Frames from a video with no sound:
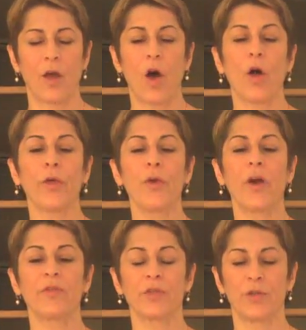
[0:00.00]
All you
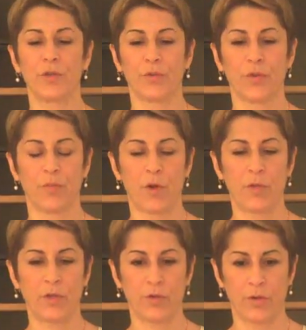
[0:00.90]
have to do the
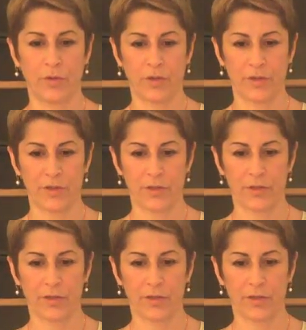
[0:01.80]
moment you notice